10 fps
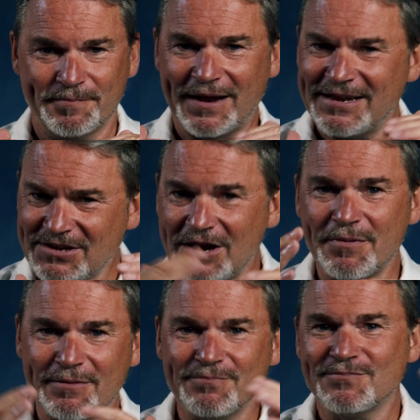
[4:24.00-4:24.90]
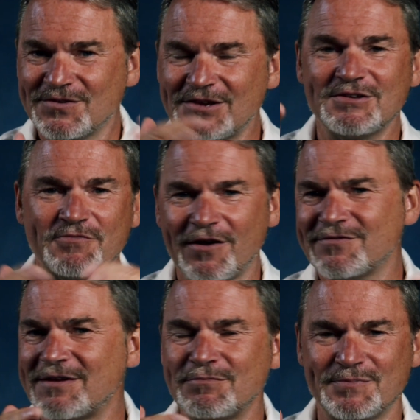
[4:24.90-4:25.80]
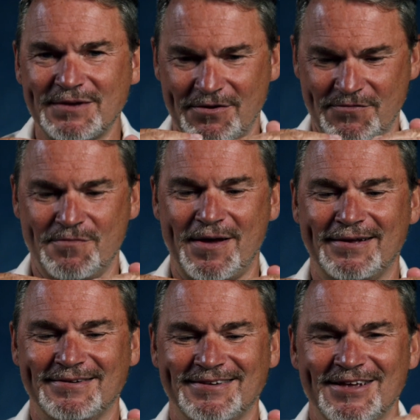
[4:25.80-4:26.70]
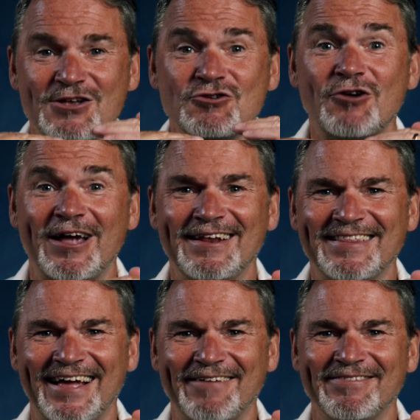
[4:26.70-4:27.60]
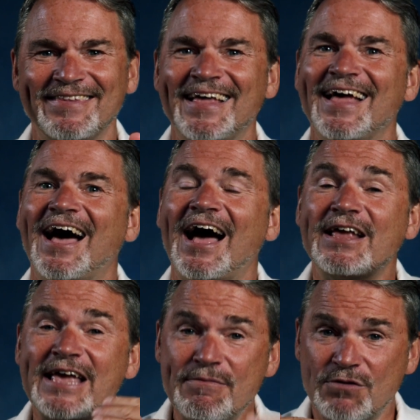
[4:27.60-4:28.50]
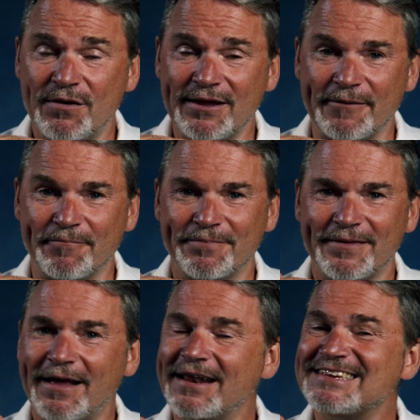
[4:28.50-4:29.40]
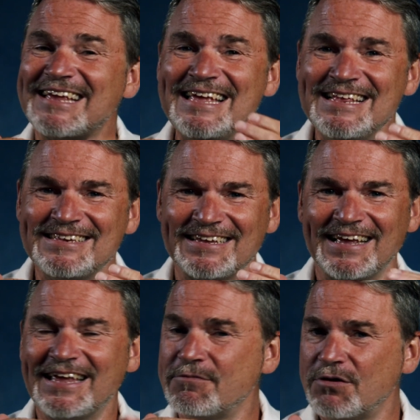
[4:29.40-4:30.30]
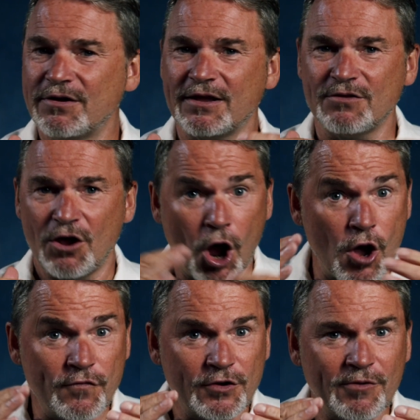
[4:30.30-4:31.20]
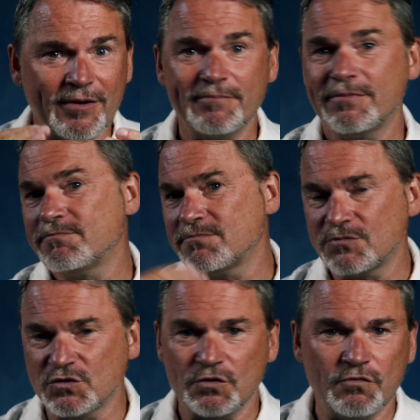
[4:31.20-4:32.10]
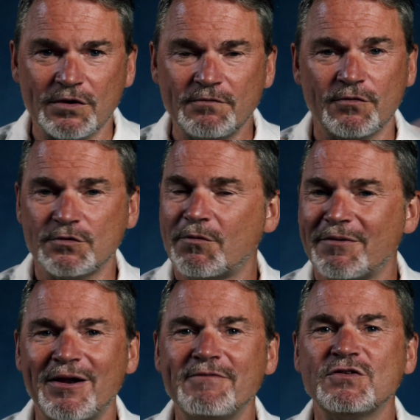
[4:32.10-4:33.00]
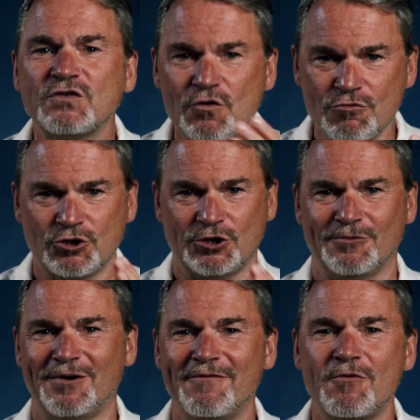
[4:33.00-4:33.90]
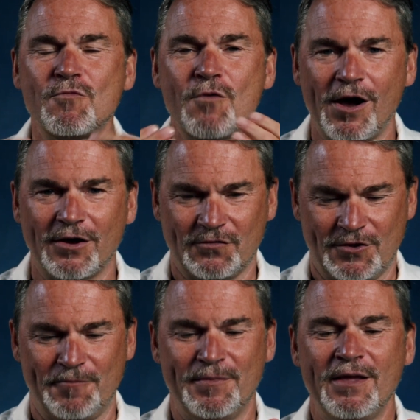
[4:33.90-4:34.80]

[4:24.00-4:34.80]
And it's going to be 65, 70% of your max. Train at that and keep doing it. And it's easy. Keep doing it. Don't overdo it, but 2, 3, 4, whatever suits you, whatever works for you.